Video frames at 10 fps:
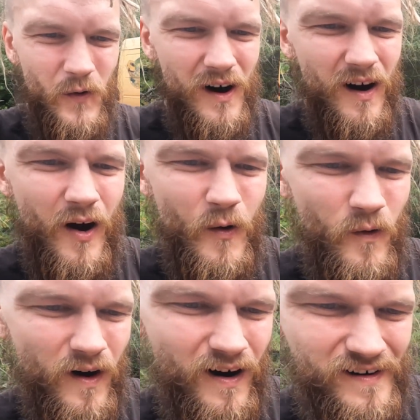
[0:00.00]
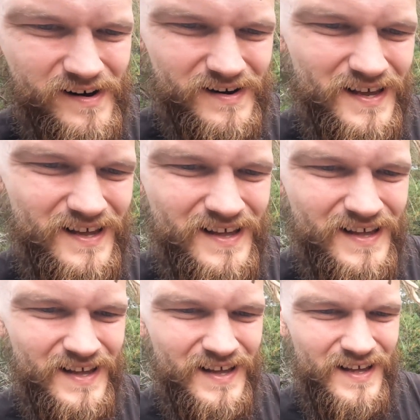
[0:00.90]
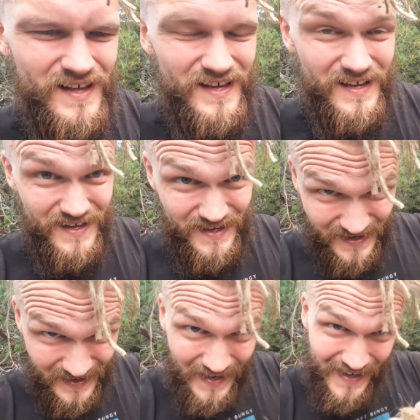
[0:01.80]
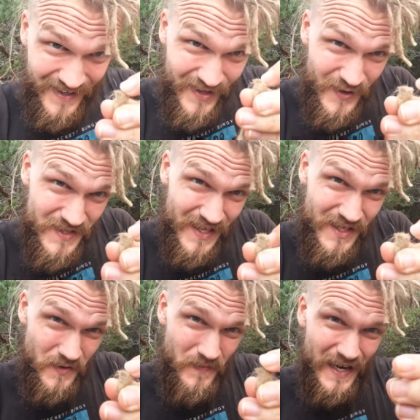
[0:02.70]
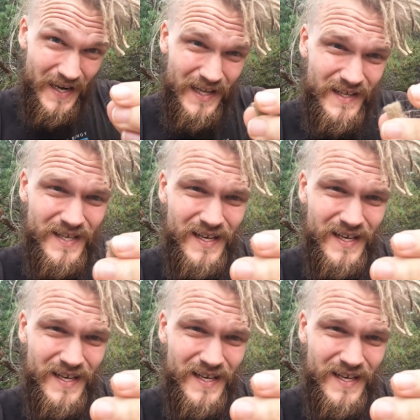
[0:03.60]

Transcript: how hard getting those things on my head